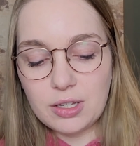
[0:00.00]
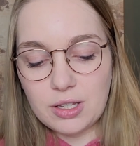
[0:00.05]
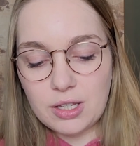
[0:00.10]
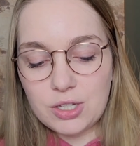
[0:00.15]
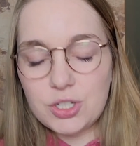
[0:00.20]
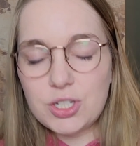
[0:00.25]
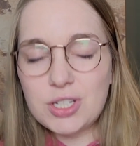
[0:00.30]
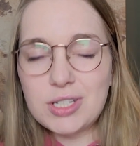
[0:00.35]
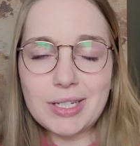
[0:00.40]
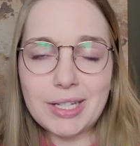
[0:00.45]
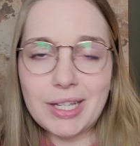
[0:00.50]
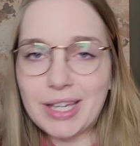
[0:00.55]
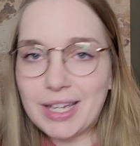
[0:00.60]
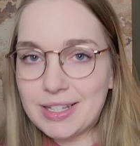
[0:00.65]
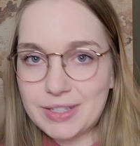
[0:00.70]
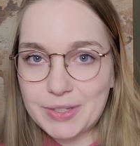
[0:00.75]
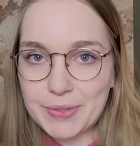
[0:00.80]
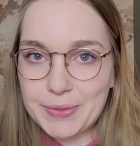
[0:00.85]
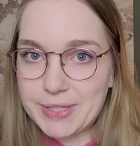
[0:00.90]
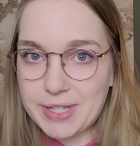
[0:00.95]
just in
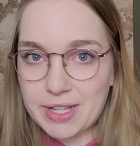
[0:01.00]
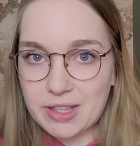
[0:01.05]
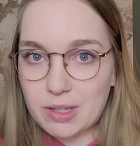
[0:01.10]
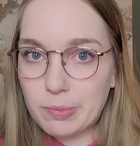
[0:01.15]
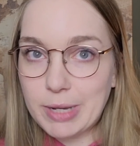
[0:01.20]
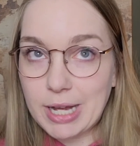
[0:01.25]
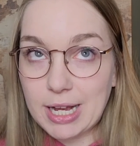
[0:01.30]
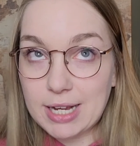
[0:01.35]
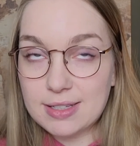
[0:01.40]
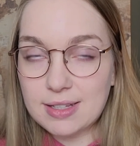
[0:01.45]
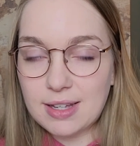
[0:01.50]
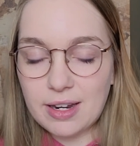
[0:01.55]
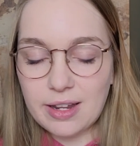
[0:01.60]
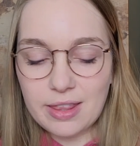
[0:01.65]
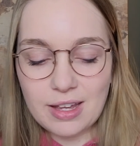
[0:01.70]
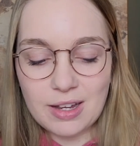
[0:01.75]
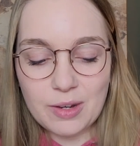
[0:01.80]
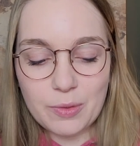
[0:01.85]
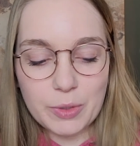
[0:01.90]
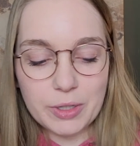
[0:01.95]
case you saw the back side of
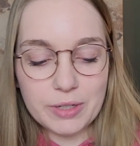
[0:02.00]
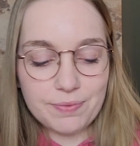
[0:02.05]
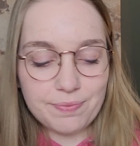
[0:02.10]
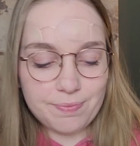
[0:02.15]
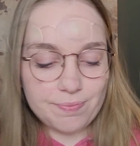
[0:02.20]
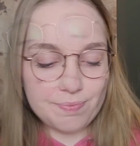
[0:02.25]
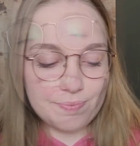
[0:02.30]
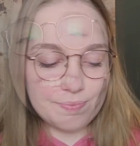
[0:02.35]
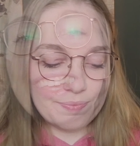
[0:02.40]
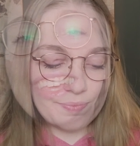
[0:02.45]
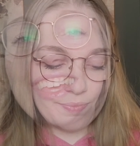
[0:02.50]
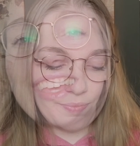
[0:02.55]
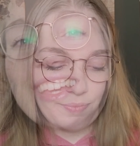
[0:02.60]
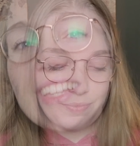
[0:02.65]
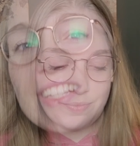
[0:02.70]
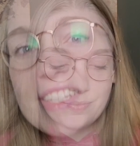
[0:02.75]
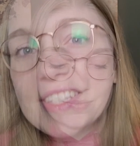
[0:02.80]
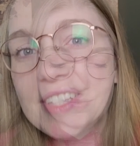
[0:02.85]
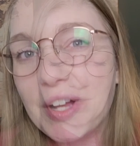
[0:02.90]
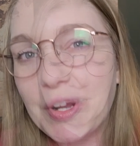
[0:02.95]
that one.
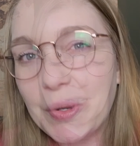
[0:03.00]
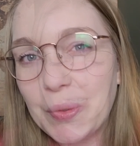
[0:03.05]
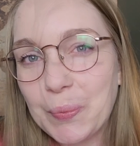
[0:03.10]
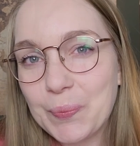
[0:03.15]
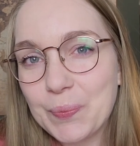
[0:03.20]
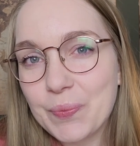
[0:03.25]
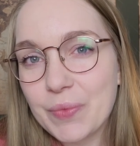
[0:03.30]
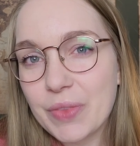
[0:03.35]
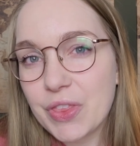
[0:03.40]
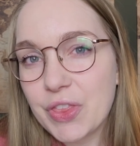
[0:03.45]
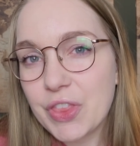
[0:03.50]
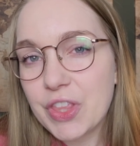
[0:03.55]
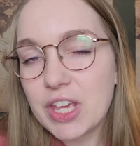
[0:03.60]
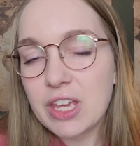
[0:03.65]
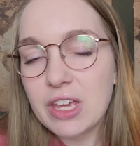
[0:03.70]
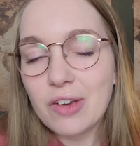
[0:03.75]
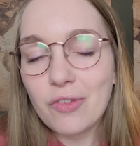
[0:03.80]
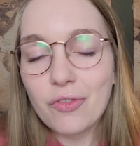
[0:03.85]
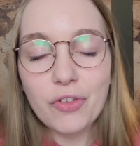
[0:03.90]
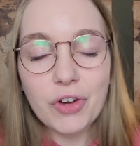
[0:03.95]
So,
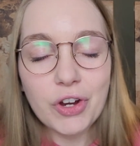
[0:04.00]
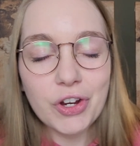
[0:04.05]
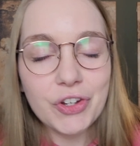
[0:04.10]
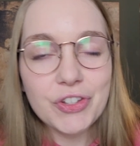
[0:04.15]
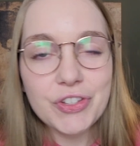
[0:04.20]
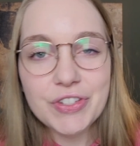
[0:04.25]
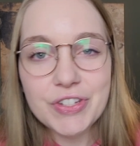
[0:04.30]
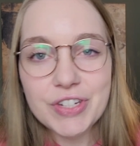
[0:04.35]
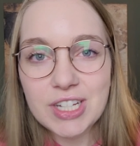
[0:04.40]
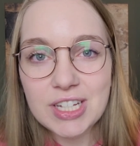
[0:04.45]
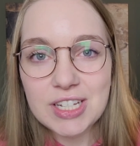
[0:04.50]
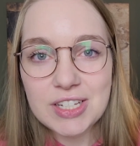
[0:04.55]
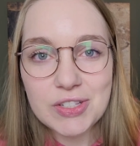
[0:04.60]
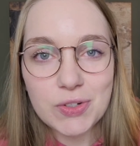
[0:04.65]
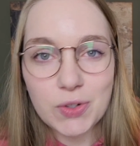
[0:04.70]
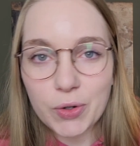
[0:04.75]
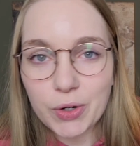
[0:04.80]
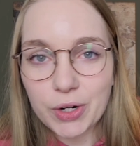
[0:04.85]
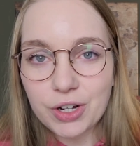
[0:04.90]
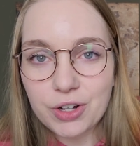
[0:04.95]
the first
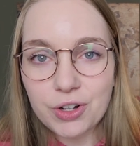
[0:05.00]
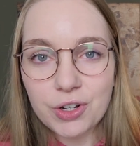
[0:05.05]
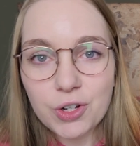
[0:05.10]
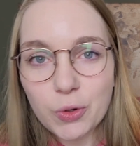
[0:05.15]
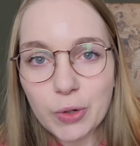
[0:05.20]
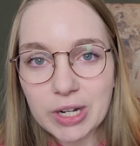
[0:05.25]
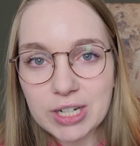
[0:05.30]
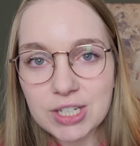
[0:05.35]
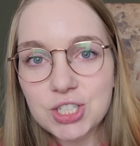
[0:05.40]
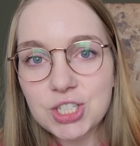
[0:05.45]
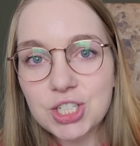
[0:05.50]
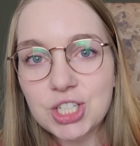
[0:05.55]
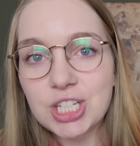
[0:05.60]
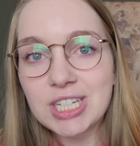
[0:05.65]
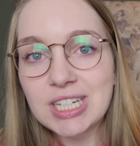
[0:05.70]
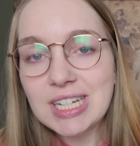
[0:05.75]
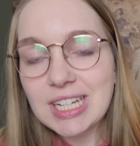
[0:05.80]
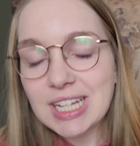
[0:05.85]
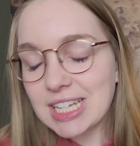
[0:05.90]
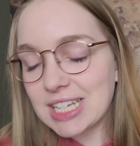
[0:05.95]
historical
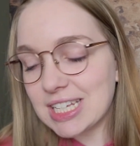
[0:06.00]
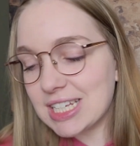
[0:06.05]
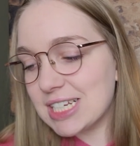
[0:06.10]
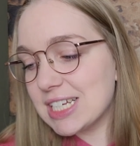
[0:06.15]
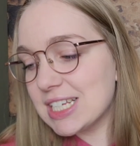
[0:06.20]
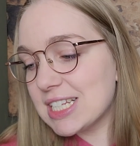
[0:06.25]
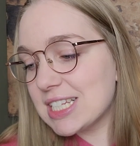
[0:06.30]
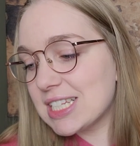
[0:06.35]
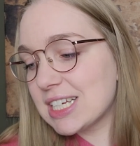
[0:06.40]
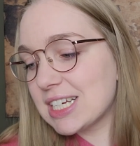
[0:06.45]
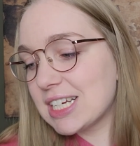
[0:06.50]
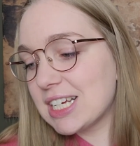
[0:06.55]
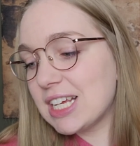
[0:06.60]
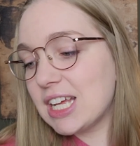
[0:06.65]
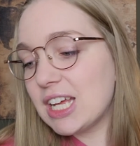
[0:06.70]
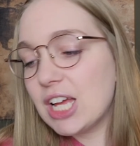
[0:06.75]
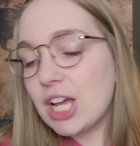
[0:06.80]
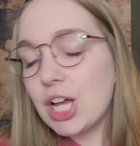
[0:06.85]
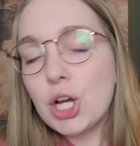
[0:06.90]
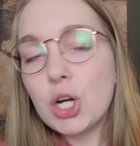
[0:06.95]
question is,
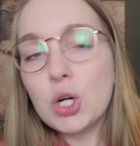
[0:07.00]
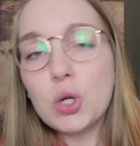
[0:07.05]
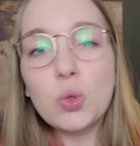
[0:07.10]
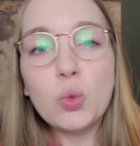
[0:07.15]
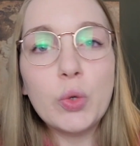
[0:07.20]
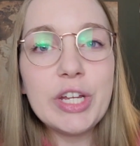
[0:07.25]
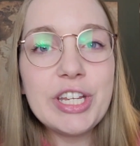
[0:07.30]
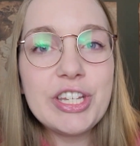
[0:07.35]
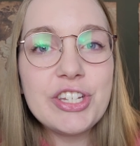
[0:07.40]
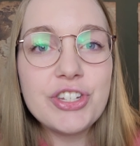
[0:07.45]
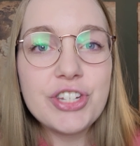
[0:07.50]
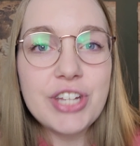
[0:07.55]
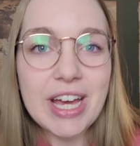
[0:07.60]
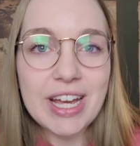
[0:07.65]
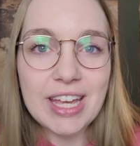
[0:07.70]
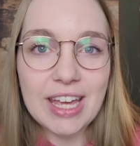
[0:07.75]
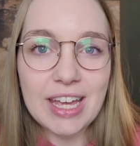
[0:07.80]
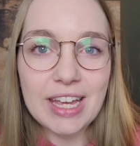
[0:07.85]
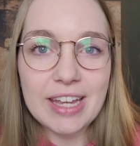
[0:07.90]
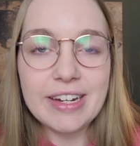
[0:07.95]
which
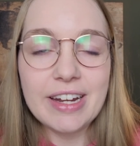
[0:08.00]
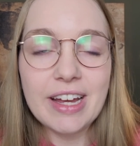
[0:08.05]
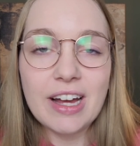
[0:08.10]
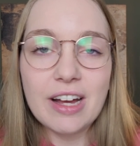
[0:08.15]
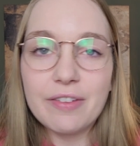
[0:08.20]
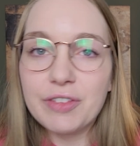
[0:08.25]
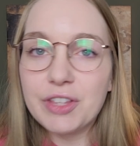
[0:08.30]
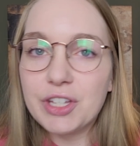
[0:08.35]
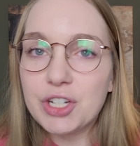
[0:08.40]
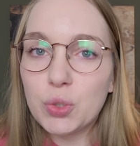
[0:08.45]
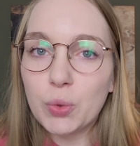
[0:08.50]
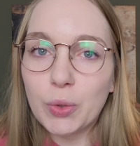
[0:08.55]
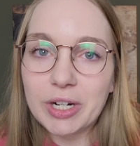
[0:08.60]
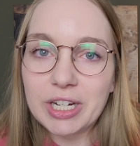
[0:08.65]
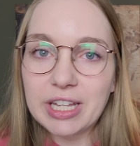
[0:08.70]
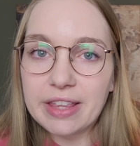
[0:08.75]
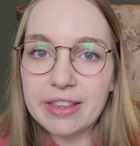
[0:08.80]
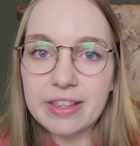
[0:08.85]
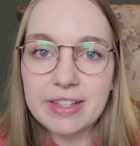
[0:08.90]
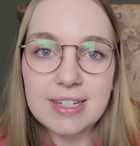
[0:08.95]
decade of the
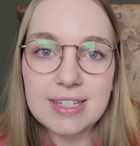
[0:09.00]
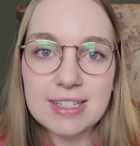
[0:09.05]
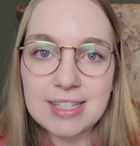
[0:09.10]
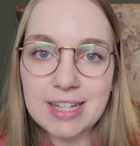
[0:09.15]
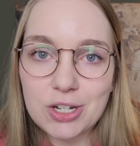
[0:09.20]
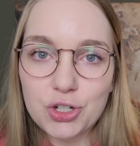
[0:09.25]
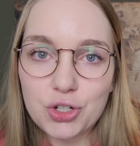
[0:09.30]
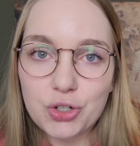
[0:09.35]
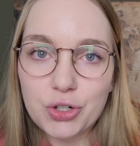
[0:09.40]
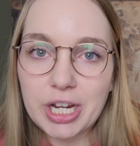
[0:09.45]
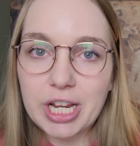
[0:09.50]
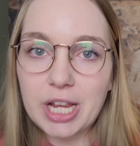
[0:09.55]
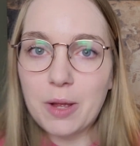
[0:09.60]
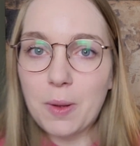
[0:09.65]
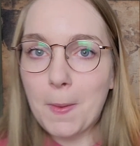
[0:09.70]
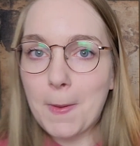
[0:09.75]
20th century?